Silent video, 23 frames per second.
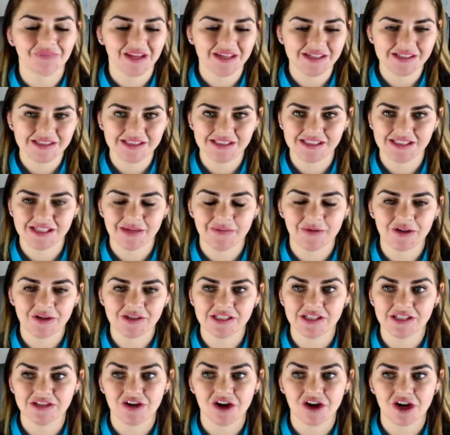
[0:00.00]
is the seminars
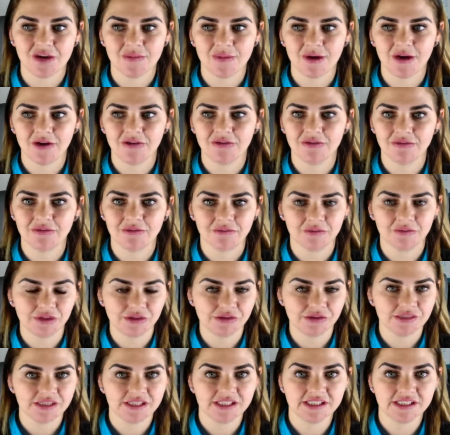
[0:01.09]
that talk about
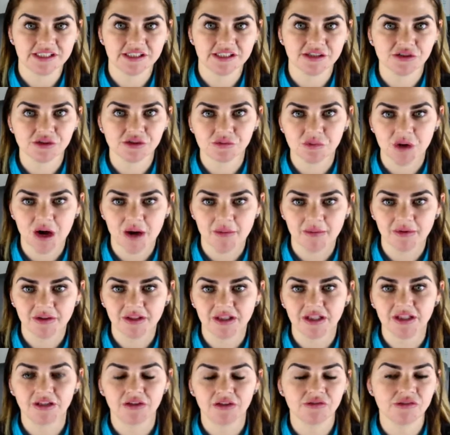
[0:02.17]
using scissors
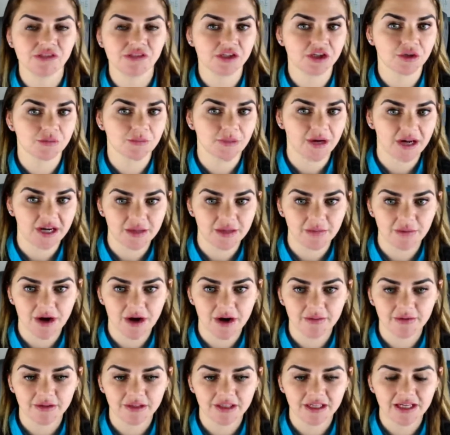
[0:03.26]
properly, using your body
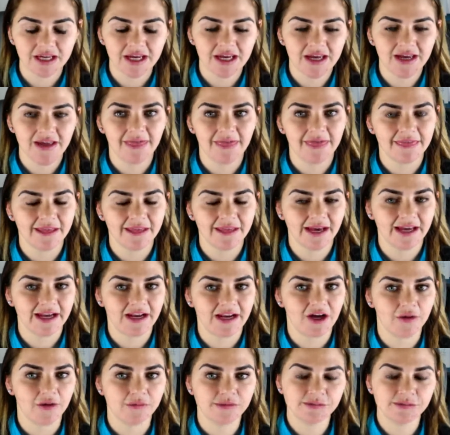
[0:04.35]
properly. That
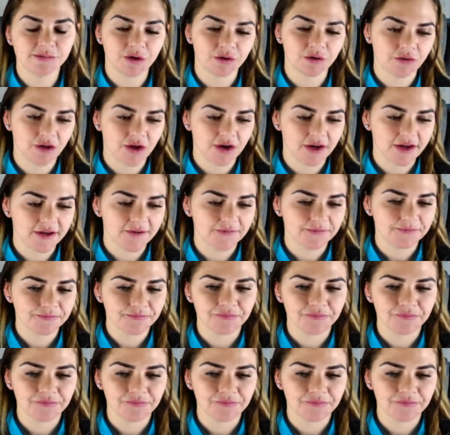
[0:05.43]
helps prolong it.